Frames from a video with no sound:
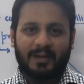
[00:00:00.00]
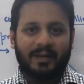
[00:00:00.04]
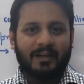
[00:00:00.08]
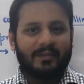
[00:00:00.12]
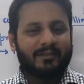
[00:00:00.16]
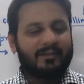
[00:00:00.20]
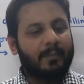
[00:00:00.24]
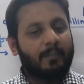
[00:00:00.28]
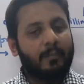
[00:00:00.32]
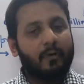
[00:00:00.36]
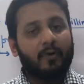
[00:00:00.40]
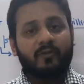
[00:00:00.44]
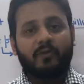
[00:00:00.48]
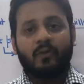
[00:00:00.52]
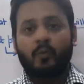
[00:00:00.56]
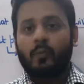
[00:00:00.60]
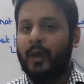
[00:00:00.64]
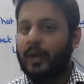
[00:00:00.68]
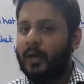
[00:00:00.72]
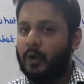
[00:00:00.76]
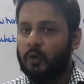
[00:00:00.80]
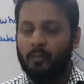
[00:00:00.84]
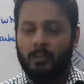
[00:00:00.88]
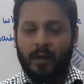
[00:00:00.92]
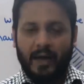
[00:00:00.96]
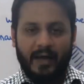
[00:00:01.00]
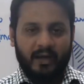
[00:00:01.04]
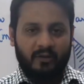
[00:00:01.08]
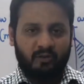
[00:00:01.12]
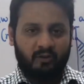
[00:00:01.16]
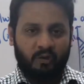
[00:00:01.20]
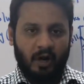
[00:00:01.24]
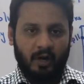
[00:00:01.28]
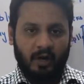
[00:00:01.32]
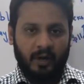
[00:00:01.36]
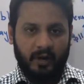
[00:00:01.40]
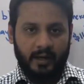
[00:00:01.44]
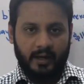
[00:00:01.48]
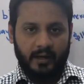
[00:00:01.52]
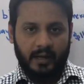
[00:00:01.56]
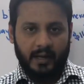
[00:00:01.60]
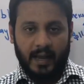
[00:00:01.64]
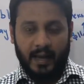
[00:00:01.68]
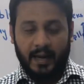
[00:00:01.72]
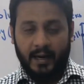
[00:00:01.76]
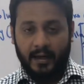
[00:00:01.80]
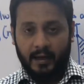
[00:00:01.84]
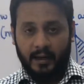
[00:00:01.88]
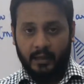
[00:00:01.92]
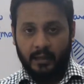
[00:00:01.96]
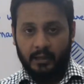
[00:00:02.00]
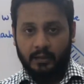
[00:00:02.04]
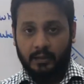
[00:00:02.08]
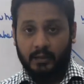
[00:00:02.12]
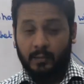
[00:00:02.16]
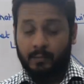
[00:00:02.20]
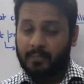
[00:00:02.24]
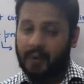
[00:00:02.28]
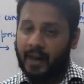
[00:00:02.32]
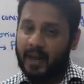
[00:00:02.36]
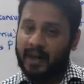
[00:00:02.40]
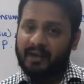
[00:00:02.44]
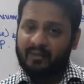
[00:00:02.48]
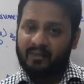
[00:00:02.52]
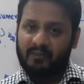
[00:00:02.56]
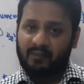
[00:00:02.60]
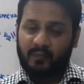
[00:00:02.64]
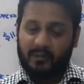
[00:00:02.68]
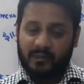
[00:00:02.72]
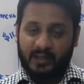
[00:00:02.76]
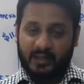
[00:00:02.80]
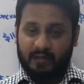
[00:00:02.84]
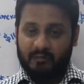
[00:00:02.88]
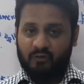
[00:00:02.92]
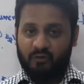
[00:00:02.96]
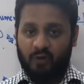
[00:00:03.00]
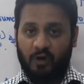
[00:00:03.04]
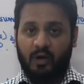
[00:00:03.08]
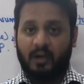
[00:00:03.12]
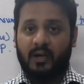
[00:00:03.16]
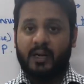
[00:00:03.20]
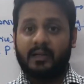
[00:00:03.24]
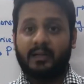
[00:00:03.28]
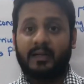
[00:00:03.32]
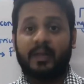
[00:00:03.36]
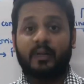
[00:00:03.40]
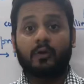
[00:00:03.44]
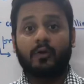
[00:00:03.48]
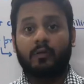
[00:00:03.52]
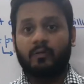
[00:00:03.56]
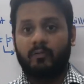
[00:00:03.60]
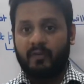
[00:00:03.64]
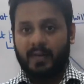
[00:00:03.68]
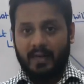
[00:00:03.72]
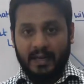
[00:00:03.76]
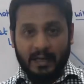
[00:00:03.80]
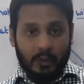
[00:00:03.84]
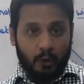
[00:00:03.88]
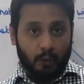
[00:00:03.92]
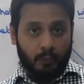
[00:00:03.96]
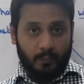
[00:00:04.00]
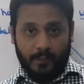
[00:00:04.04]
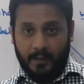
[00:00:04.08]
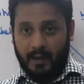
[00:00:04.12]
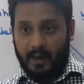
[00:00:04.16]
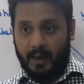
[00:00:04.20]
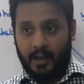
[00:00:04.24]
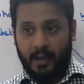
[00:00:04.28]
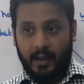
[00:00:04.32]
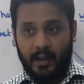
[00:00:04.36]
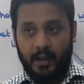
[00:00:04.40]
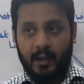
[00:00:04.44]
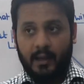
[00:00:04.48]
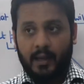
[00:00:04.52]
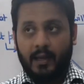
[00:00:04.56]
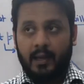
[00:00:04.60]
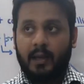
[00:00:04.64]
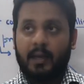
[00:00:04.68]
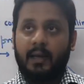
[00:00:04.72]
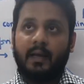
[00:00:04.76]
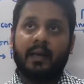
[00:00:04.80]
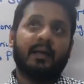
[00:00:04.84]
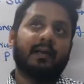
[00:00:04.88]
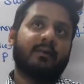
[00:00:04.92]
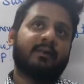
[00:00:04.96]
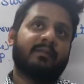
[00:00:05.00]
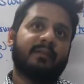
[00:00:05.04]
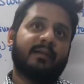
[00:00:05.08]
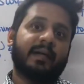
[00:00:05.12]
Suppose you went to buy a chocolate and the price for that chocolate that you're willing to pay is,